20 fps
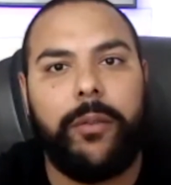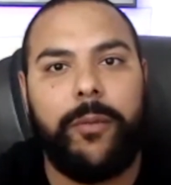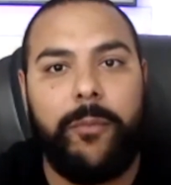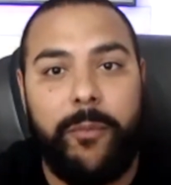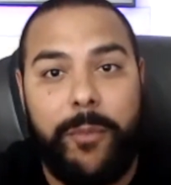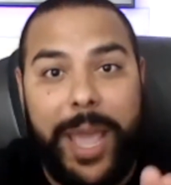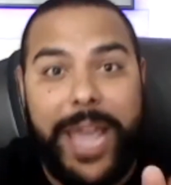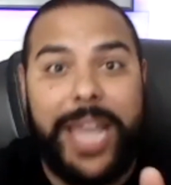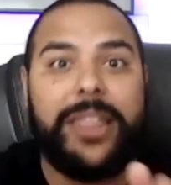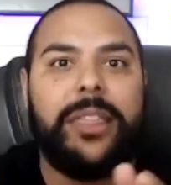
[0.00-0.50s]

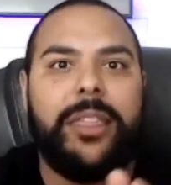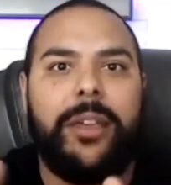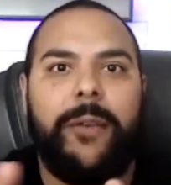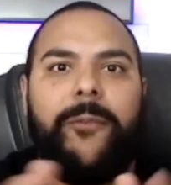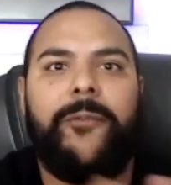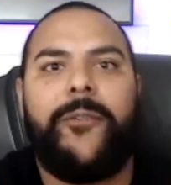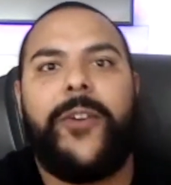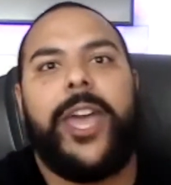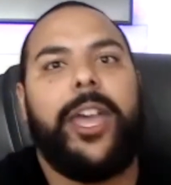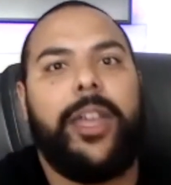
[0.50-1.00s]
made the
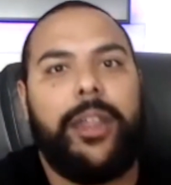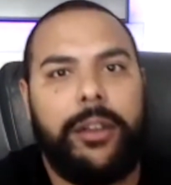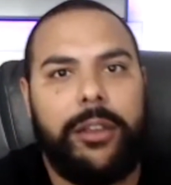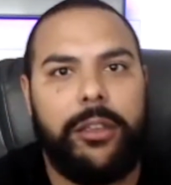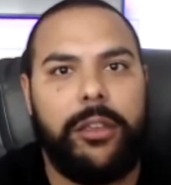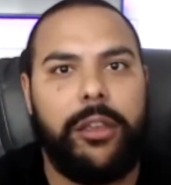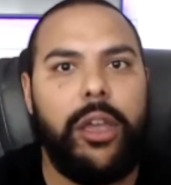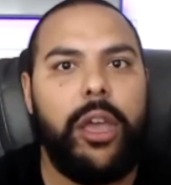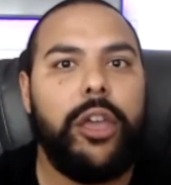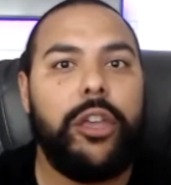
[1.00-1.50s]
fit.
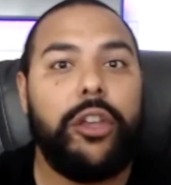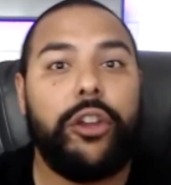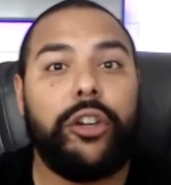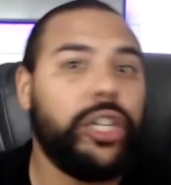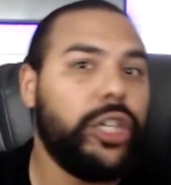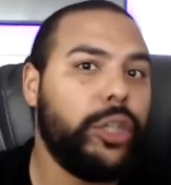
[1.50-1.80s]
You're just